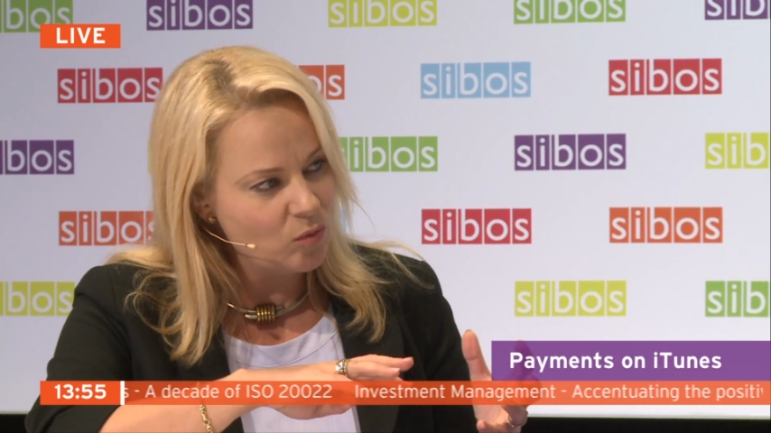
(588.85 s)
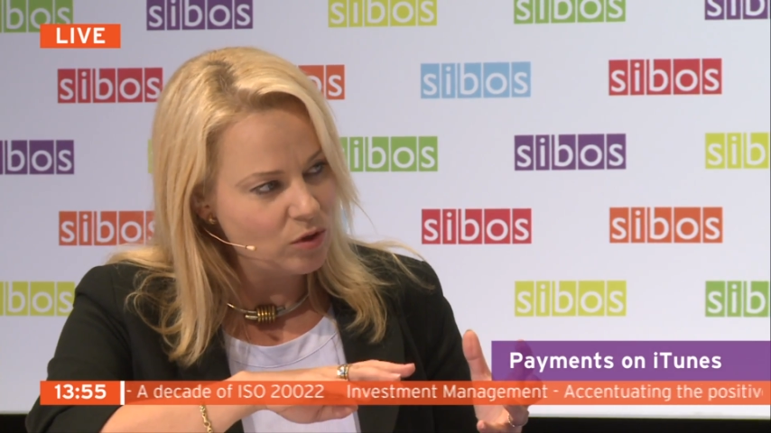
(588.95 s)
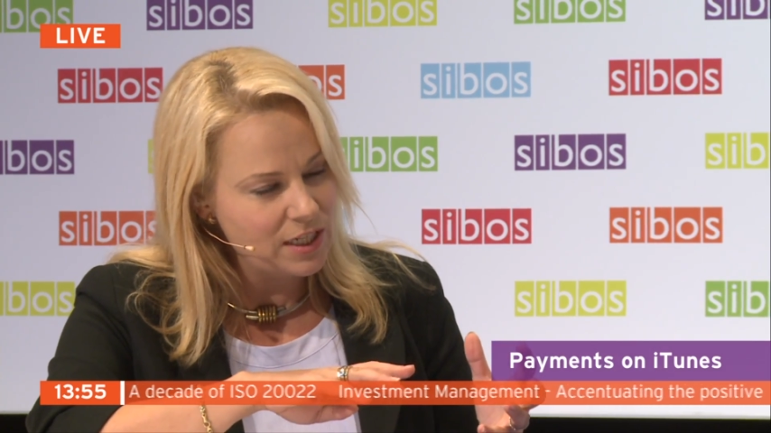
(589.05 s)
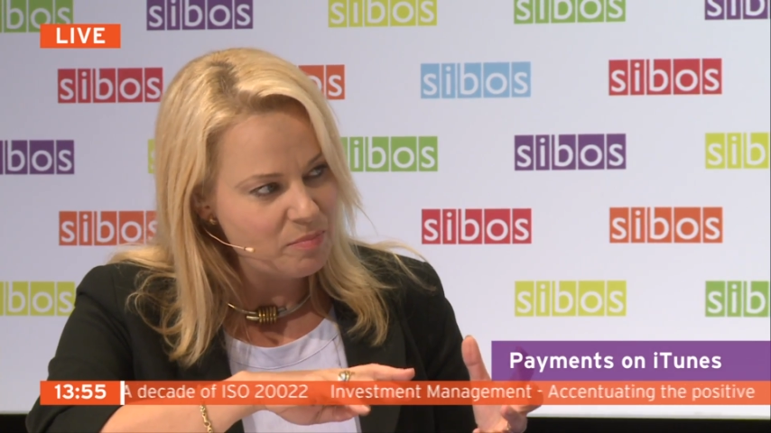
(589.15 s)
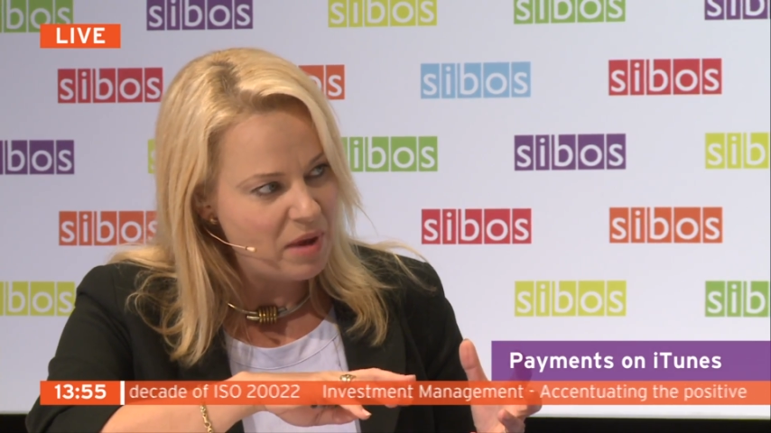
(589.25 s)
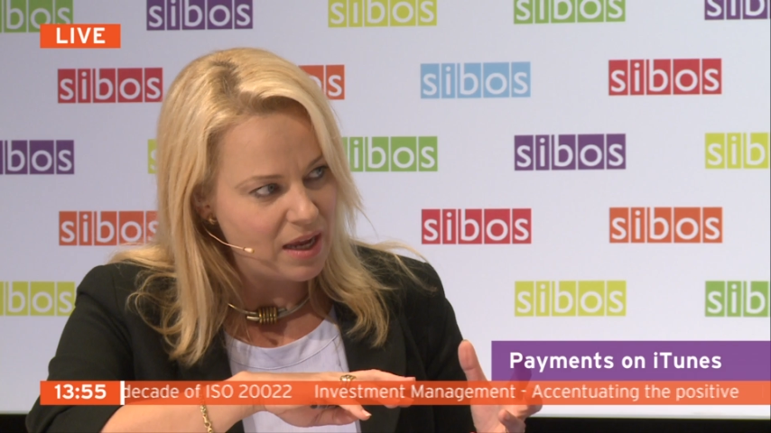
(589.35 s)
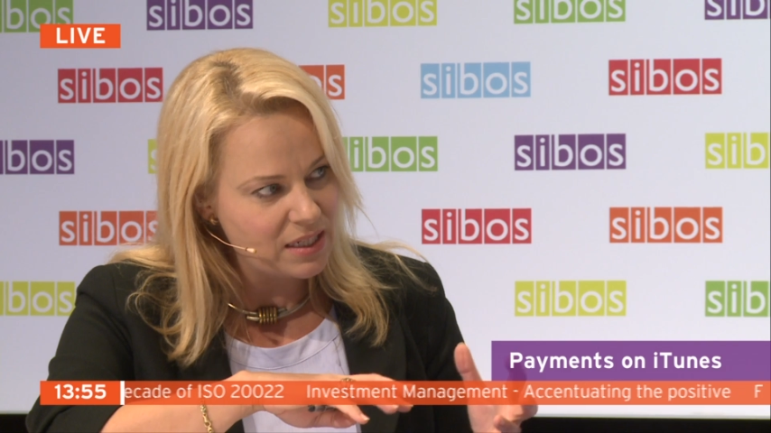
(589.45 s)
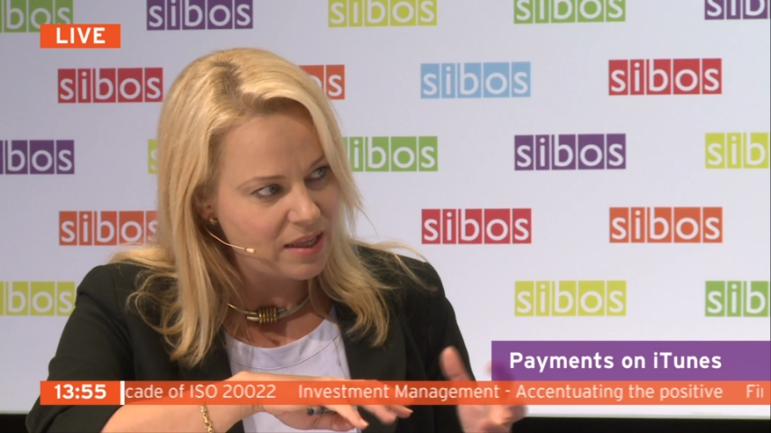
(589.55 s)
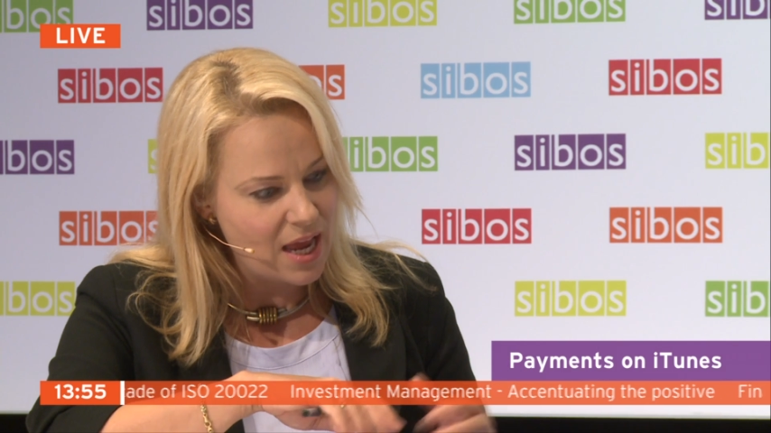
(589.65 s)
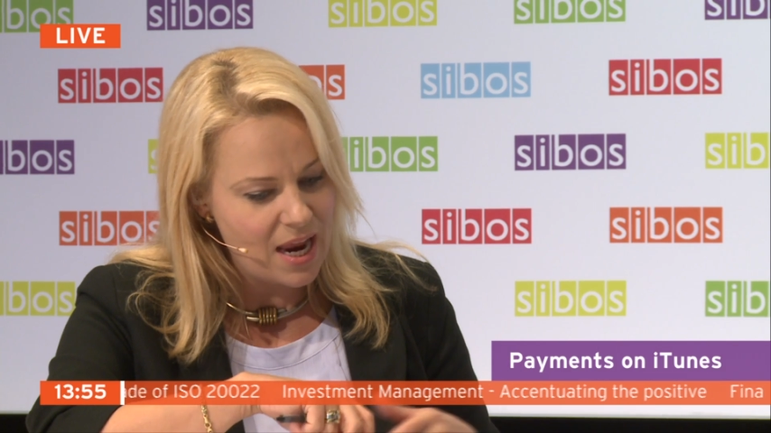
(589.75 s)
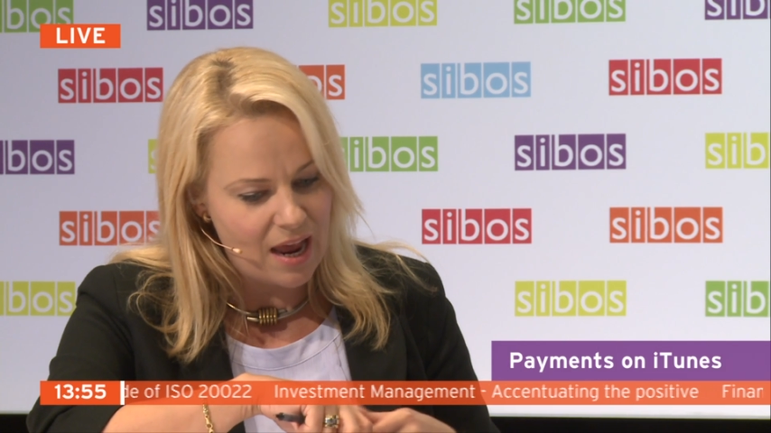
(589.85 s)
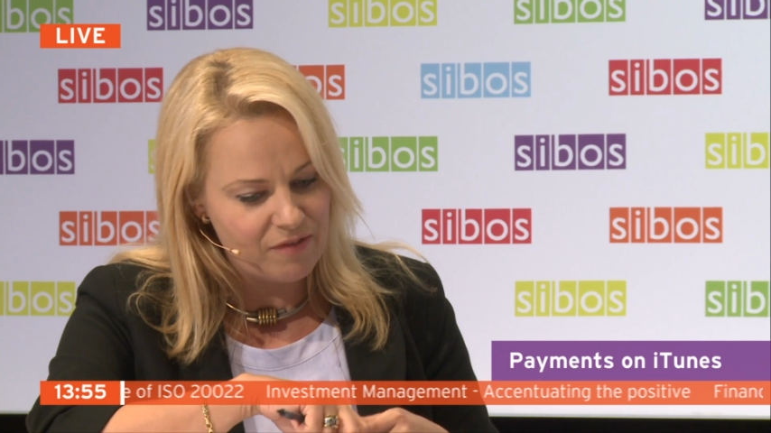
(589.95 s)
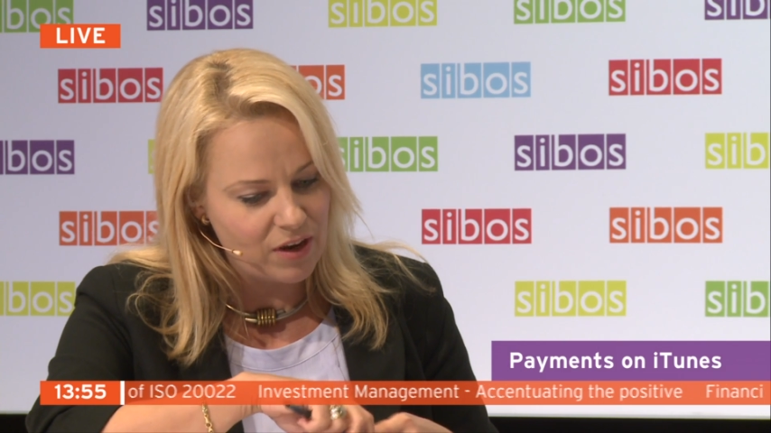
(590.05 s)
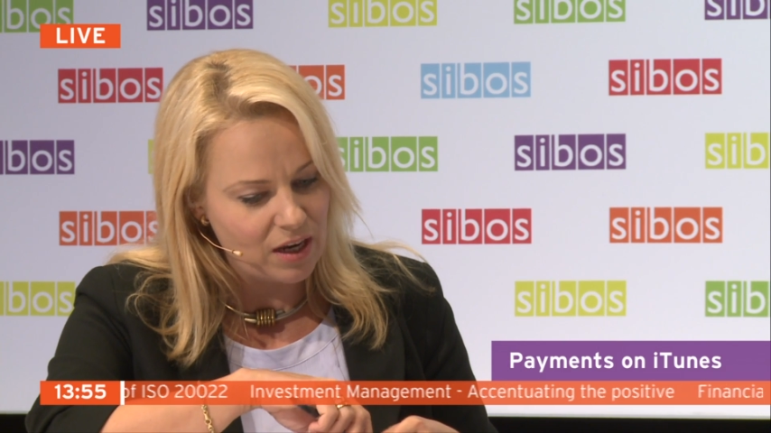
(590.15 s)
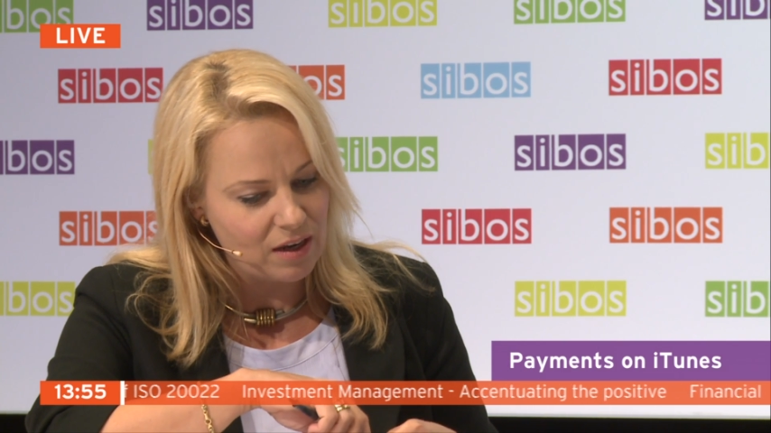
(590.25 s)
what impact are they
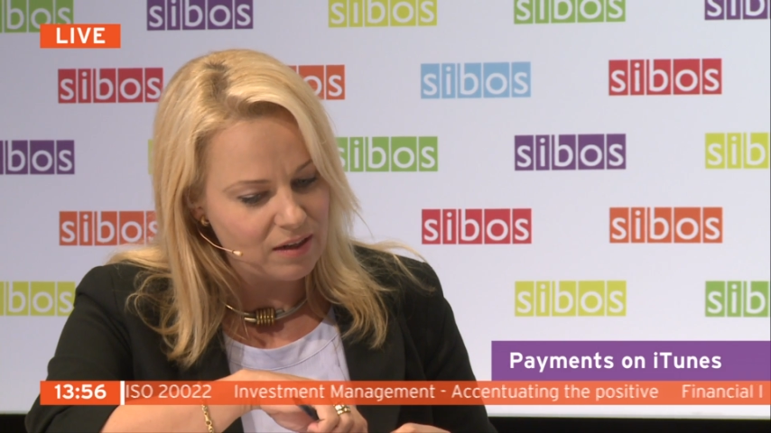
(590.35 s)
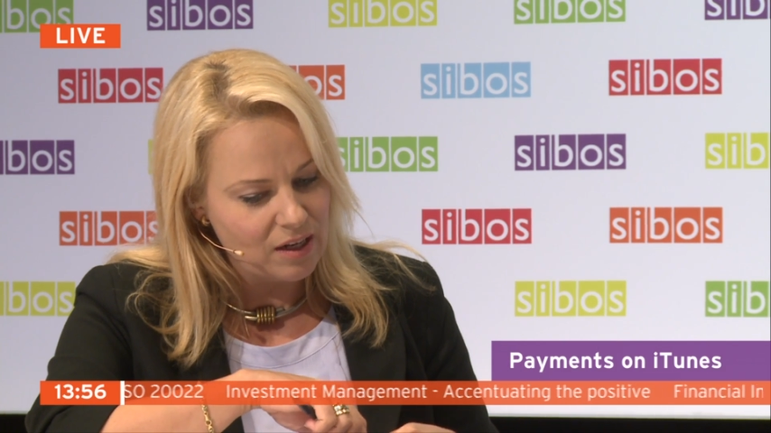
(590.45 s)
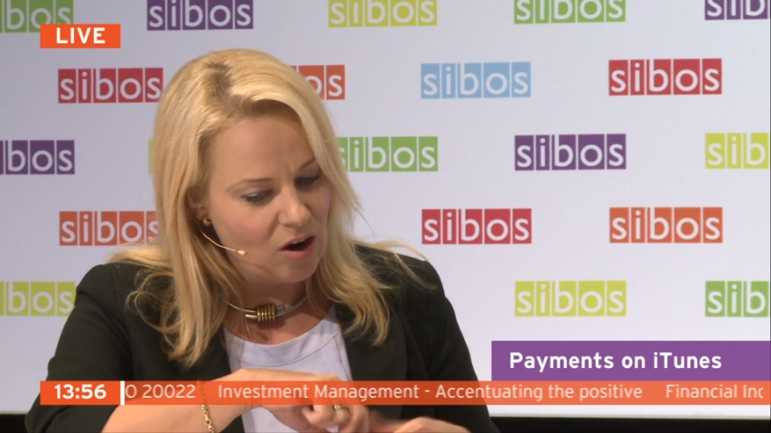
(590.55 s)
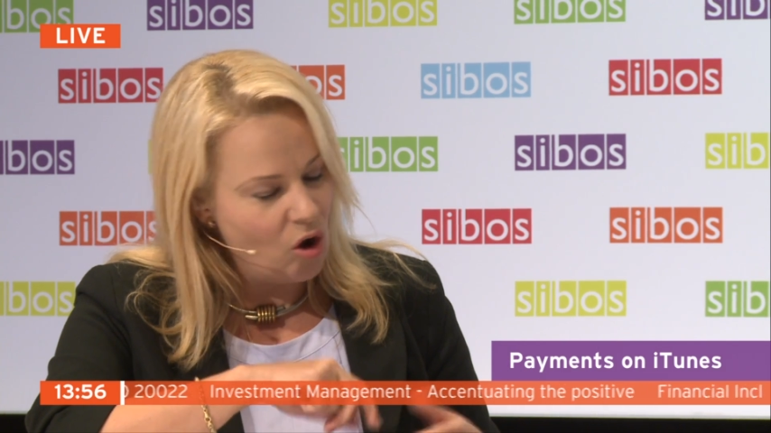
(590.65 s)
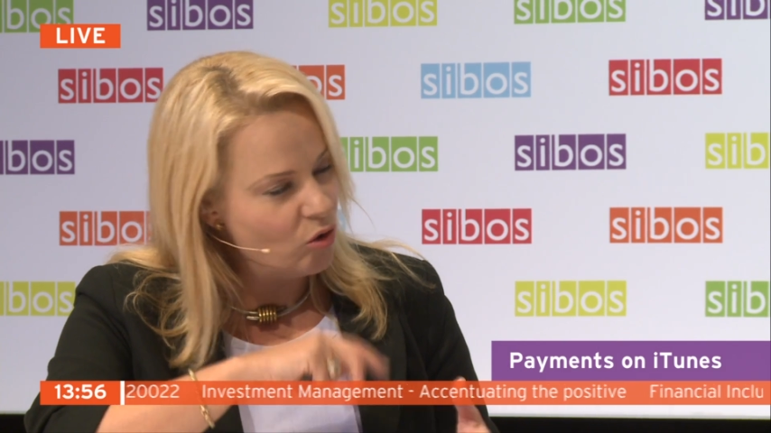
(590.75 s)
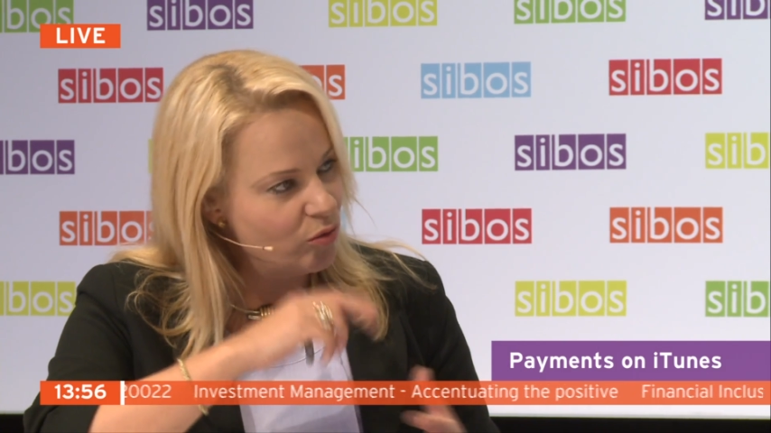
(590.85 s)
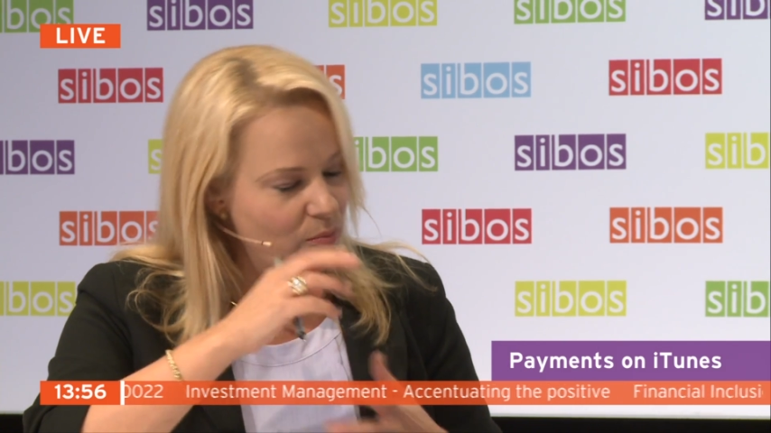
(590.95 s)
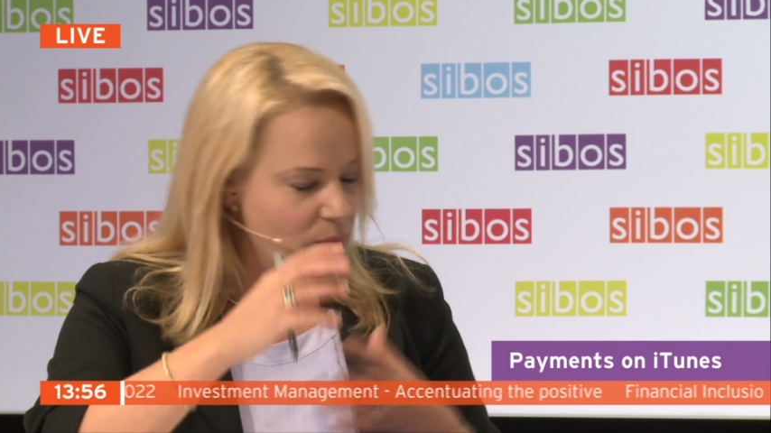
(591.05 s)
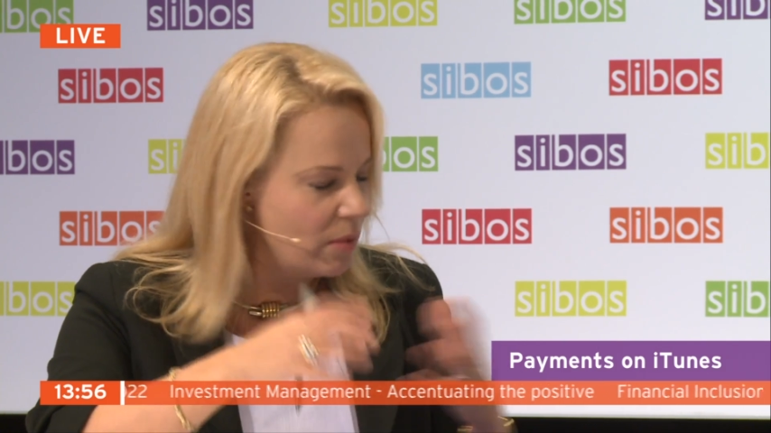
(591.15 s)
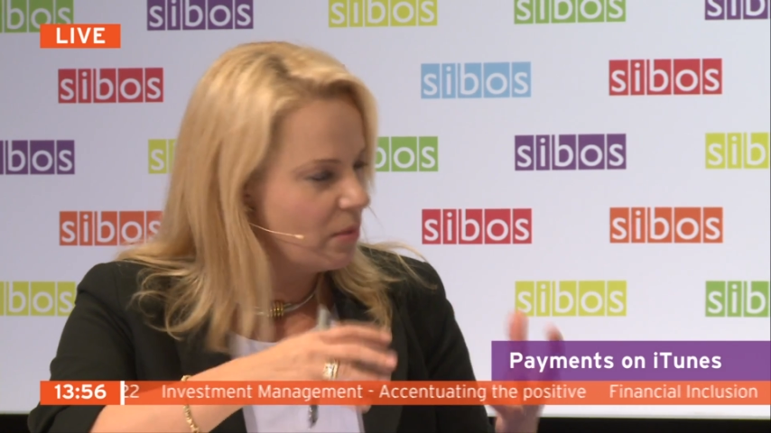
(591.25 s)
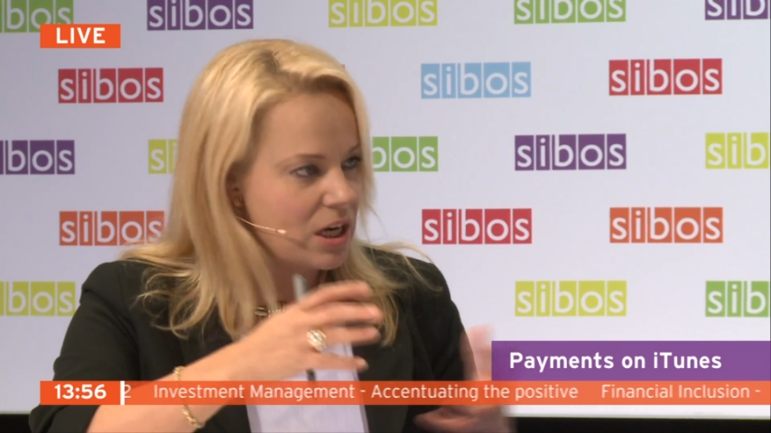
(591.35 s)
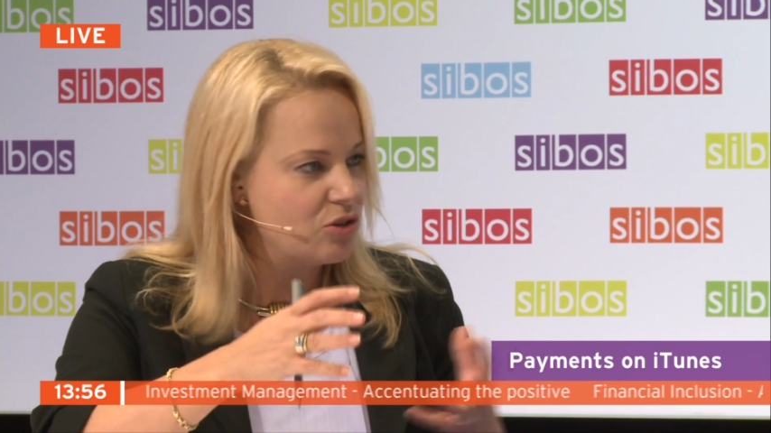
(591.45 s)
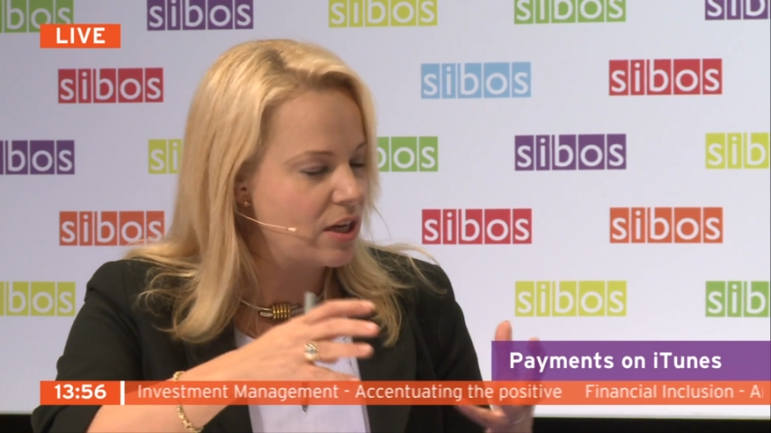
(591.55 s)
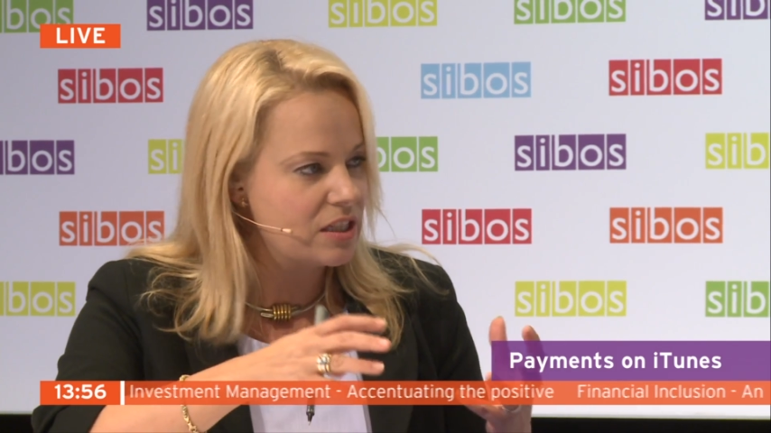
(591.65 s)
having on money